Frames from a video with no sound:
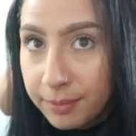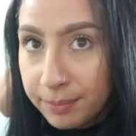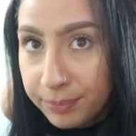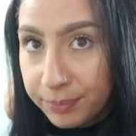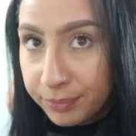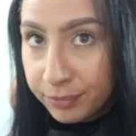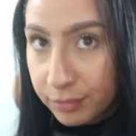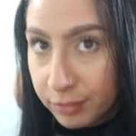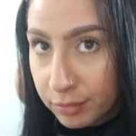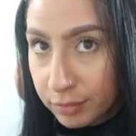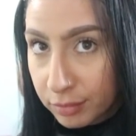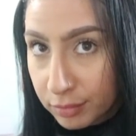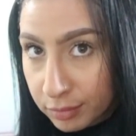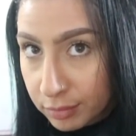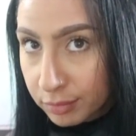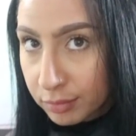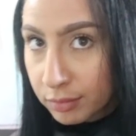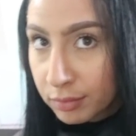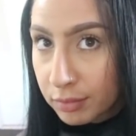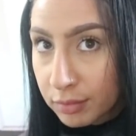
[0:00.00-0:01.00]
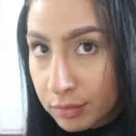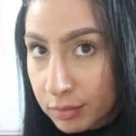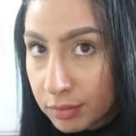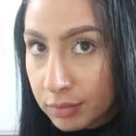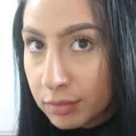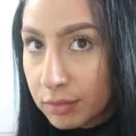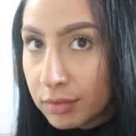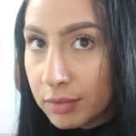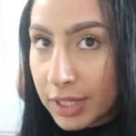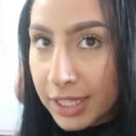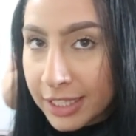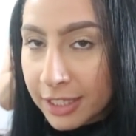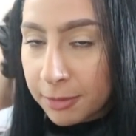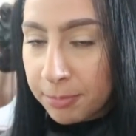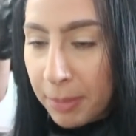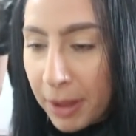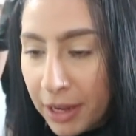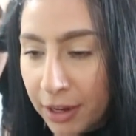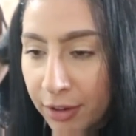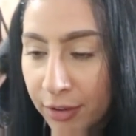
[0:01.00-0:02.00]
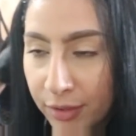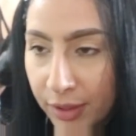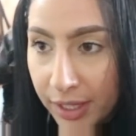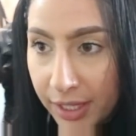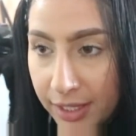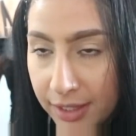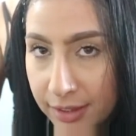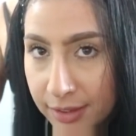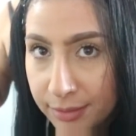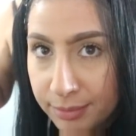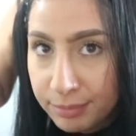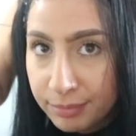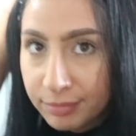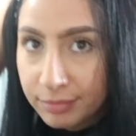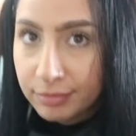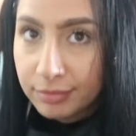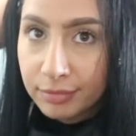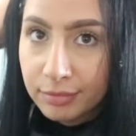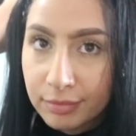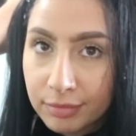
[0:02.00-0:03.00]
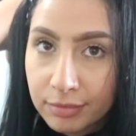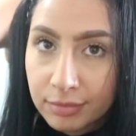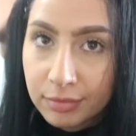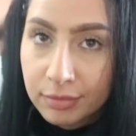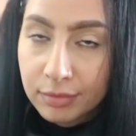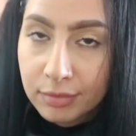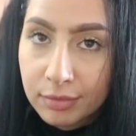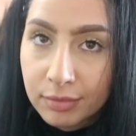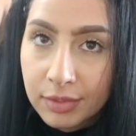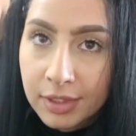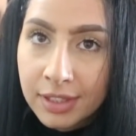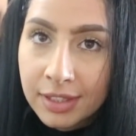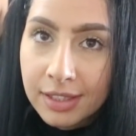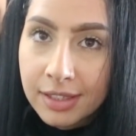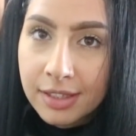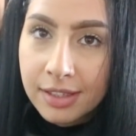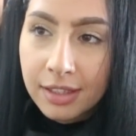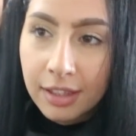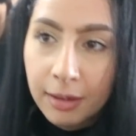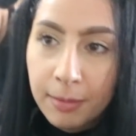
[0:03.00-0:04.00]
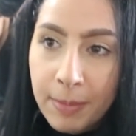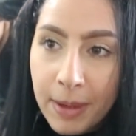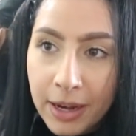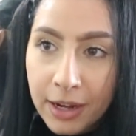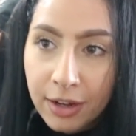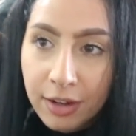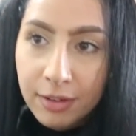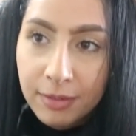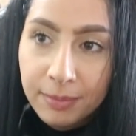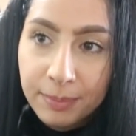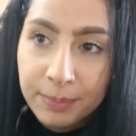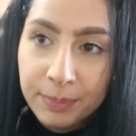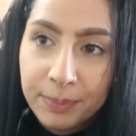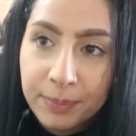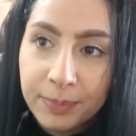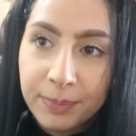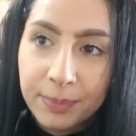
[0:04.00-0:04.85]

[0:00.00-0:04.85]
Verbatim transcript: become healthier and good. It's better, right? Yeah. Is it still better? Yeah,